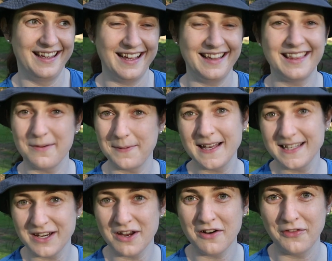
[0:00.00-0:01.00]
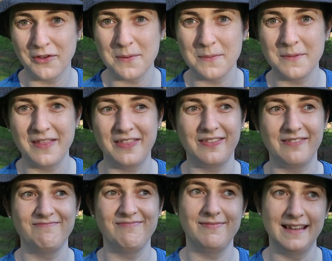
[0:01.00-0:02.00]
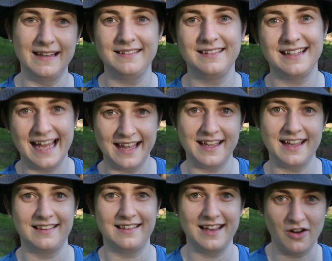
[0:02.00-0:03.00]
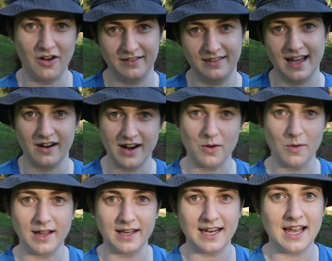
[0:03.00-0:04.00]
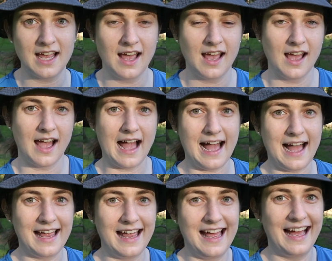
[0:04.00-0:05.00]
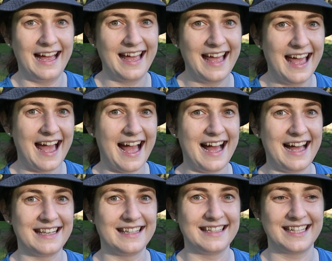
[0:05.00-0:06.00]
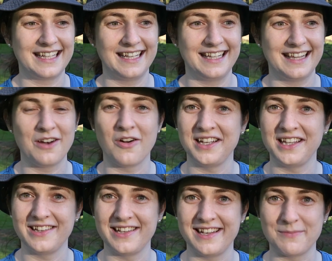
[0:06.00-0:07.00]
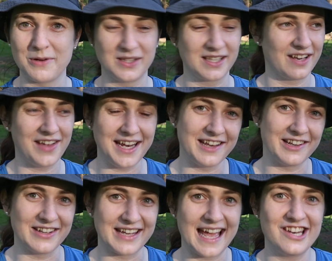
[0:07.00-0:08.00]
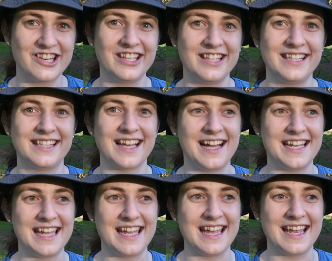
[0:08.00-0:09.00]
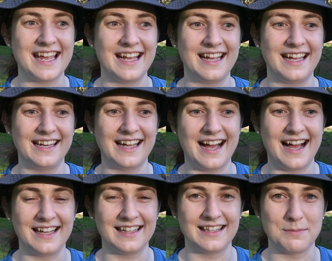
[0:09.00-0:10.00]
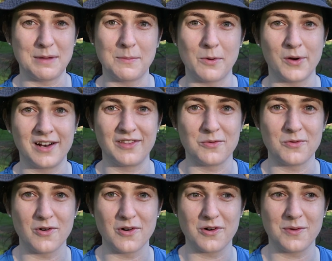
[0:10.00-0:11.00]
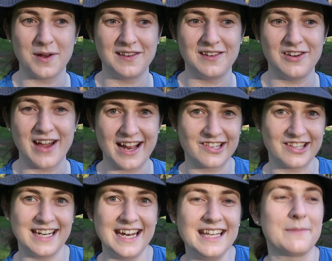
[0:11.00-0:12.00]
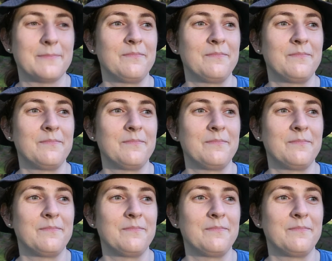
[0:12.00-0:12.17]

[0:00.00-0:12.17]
There are plenty of them. Yeah, they're not that great quality, and they're not in the most convenient locations, i.e. at the midpoint of the walk when you actually need them.